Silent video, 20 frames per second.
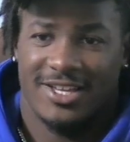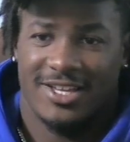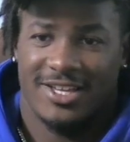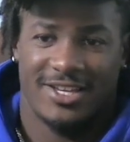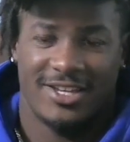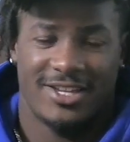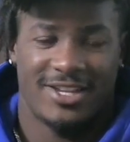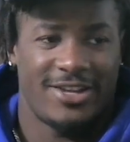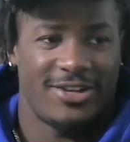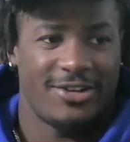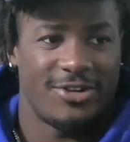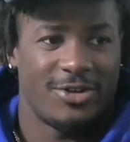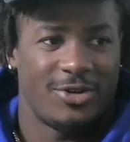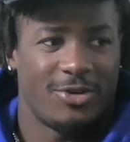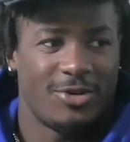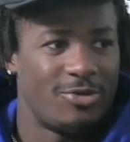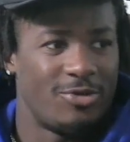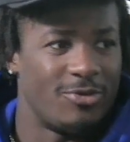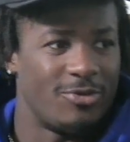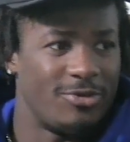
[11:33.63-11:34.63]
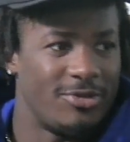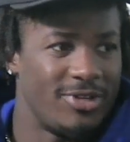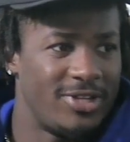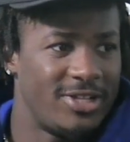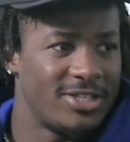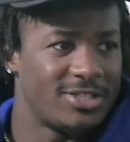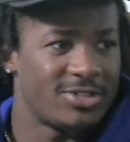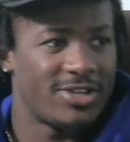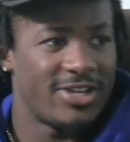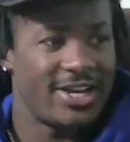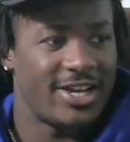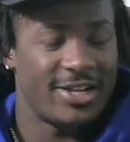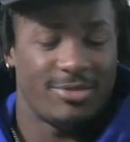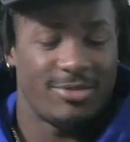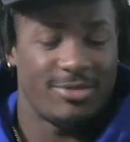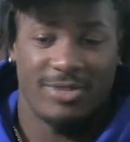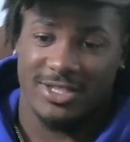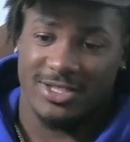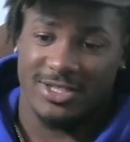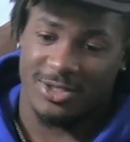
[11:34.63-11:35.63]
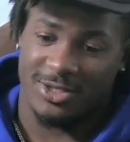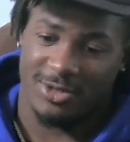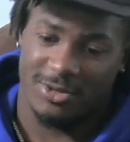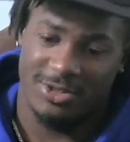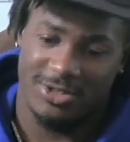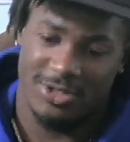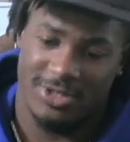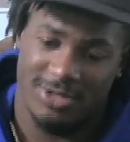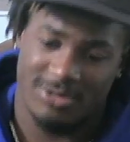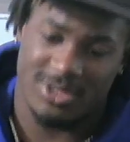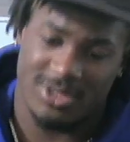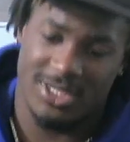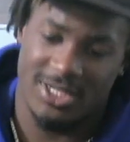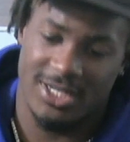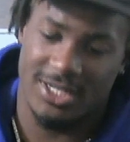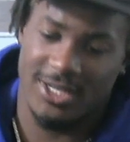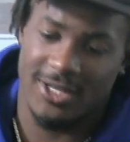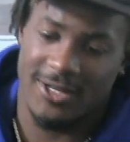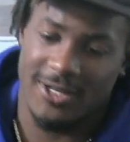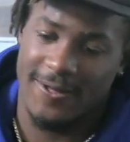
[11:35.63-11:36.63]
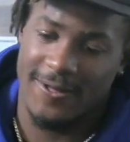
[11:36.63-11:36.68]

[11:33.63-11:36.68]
it ain't no this or that to me. So you know what I'm saying?